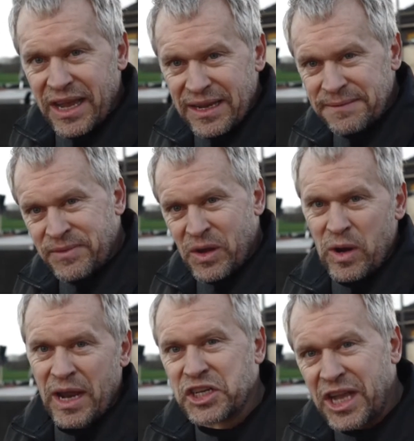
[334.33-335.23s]
Waiting
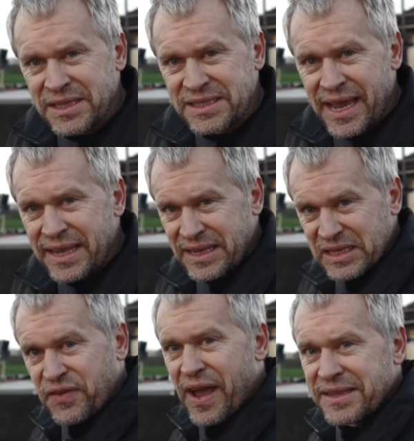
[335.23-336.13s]
times,
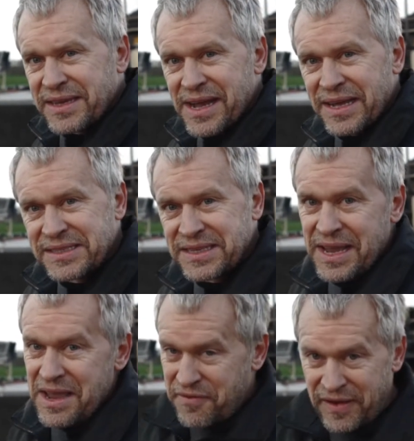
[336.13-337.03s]
lorries on the job site,
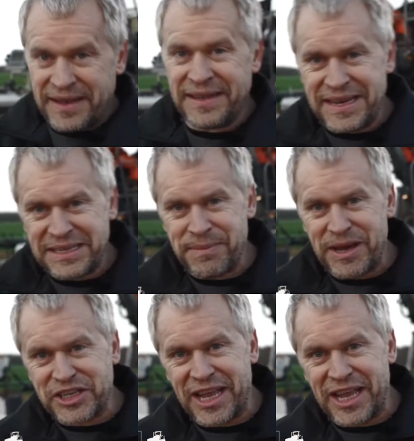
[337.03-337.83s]
and paver downtimes